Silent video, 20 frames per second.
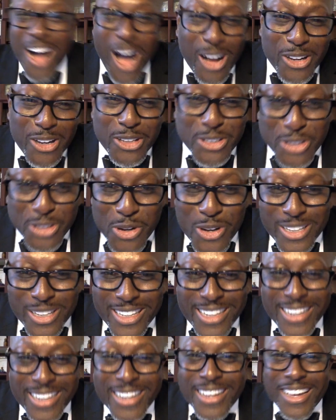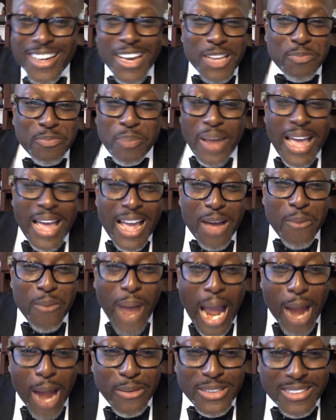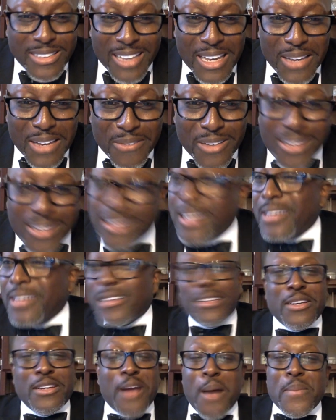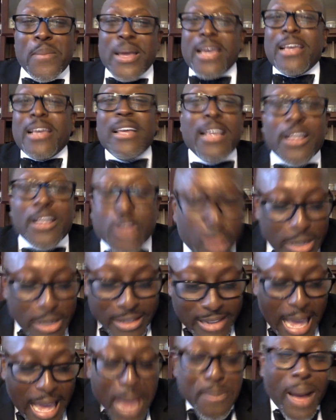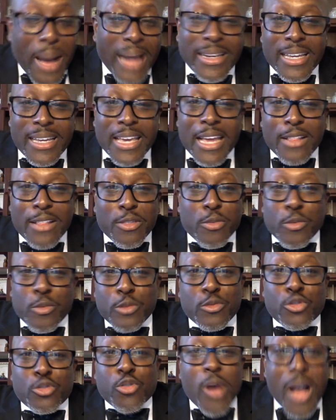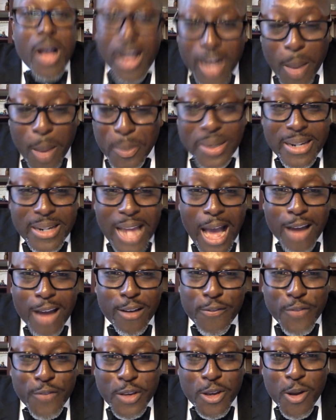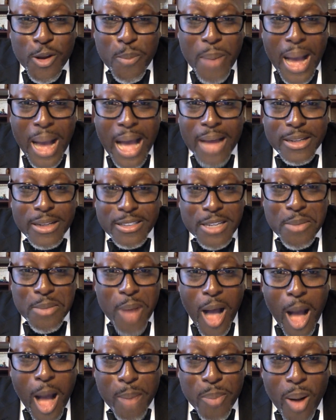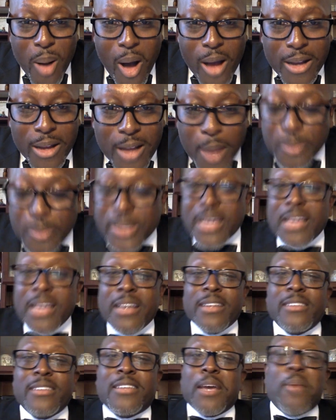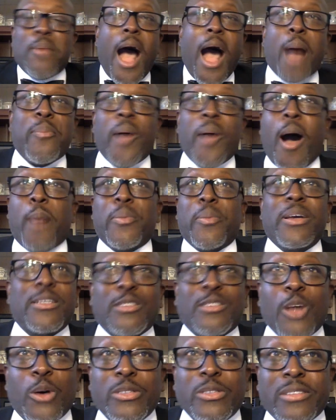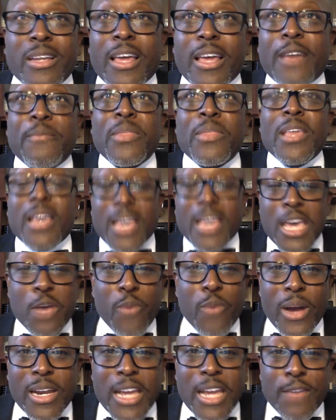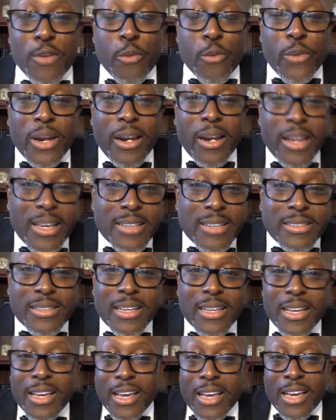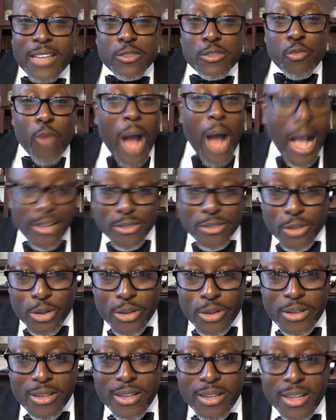Uncle Junior is playing wide receiver. You know what I mean? You, they about to get drug up and down the field by Jim Harbaugh and company. Jim Harbaugh been so slick, he wouldn't even release his roster